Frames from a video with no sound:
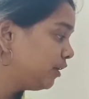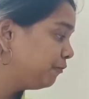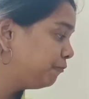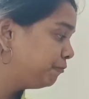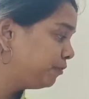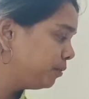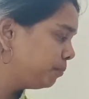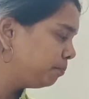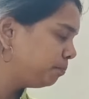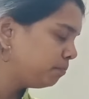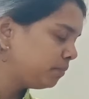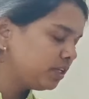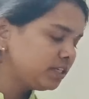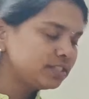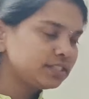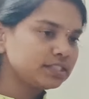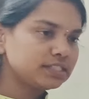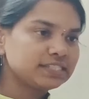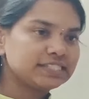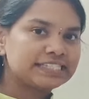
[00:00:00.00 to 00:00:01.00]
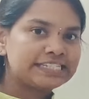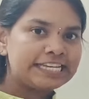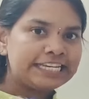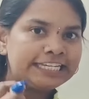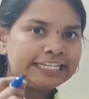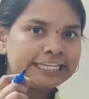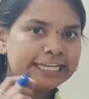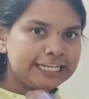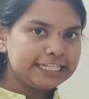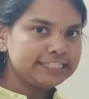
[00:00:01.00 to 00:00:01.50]
if we miss
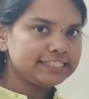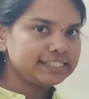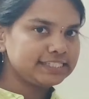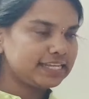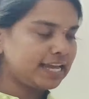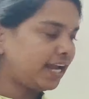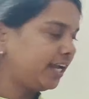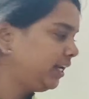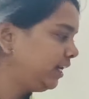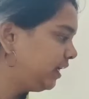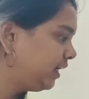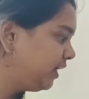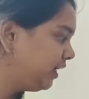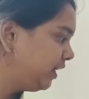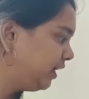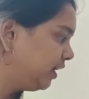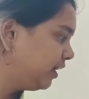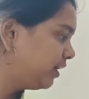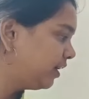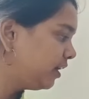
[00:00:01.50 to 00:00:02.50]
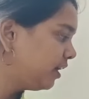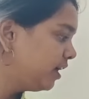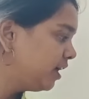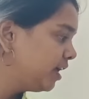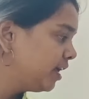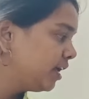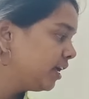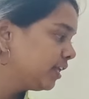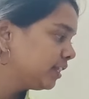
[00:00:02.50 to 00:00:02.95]
single sign here,